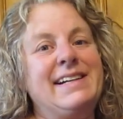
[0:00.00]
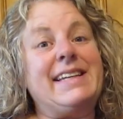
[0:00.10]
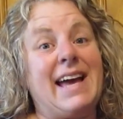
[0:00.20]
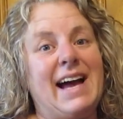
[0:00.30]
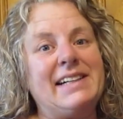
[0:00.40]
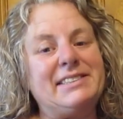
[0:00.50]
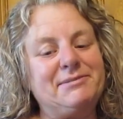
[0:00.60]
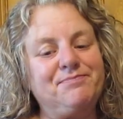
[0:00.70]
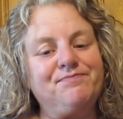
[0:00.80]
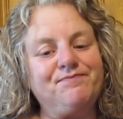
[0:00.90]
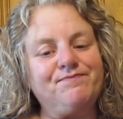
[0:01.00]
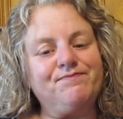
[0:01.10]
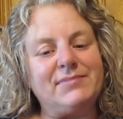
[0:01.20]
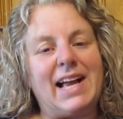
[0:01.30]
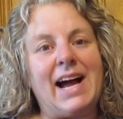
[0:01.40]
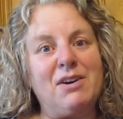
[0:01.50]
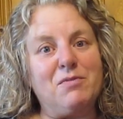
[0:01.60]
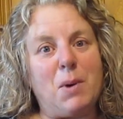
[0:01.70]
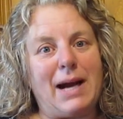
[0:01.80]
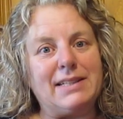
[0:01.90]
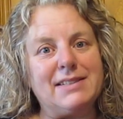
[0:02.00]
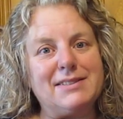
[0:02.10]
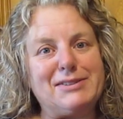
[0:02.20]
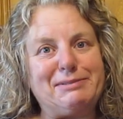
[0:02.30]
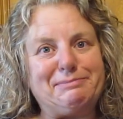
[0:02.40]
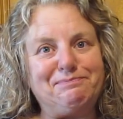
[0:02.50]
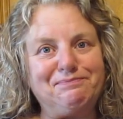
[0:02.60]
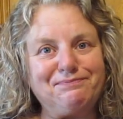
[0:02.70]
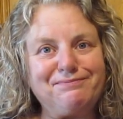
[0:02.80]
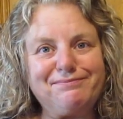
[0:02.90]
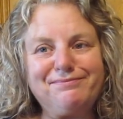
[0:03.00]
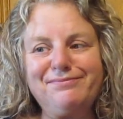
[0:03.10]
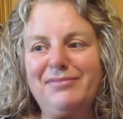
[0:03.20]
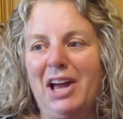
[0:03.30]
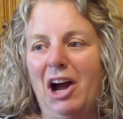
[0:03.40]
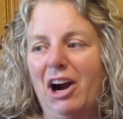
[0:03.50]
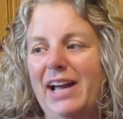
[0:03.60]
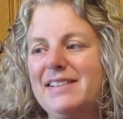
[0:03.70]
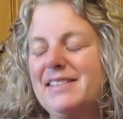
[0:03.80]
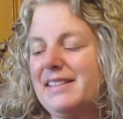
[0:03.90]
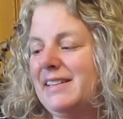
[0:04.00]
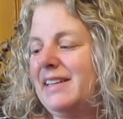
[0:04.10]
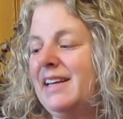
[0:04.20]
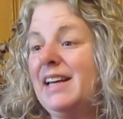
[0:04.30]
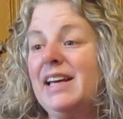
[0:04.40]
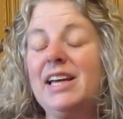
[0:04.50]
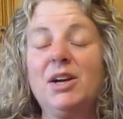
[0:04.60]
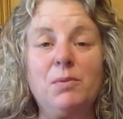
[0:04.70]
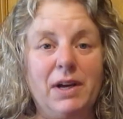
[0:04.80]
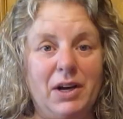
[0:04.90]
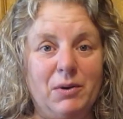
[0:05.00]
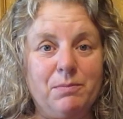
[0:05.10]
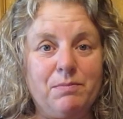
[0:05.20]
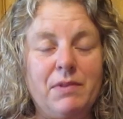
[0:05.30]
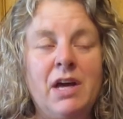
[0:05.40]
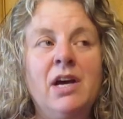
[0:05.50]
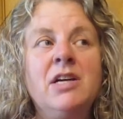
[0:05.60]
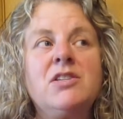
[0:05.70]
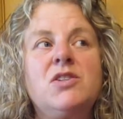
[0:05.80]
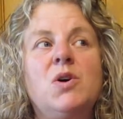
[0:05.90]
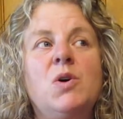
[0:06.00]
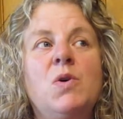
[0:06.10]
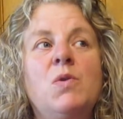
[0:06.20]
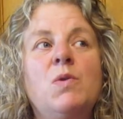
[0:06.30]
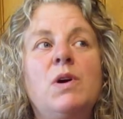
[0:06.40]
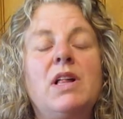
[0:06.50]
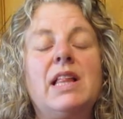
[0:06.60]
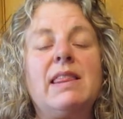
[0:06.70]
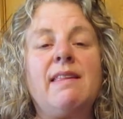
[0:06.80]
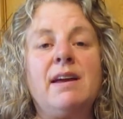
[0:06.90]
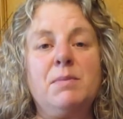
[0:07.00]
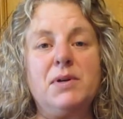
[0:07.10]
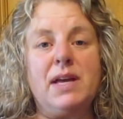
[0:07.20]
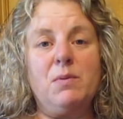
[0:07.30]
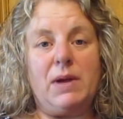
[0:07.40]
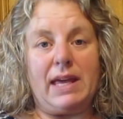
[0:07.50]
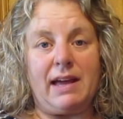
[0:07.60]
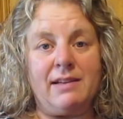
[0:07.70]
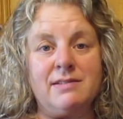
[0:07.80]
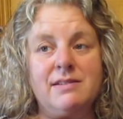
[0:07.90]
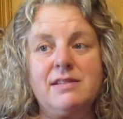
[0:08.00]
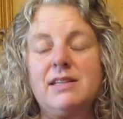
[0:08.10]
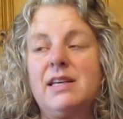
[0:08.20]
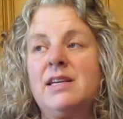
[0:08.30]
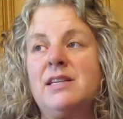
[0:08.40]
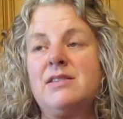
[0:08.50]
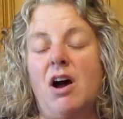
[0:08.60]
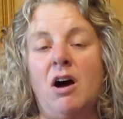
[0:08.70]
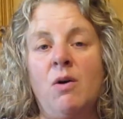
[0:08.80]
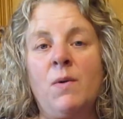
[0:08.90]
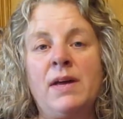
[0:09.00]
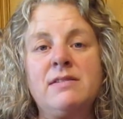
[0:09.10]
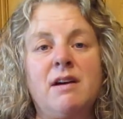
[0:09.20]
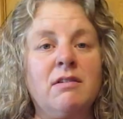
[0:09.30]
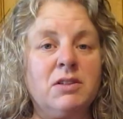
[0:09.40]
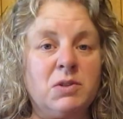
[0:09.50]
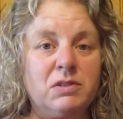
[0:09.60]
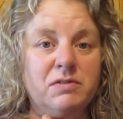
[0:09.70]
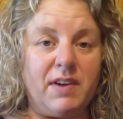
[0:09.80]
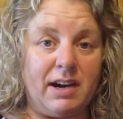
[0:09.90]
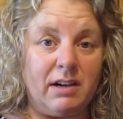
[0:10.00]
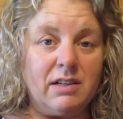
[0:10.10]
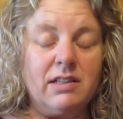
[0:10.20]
Yeah, out of practice. All right, here we go. So Labor Day weekend is always our local fair,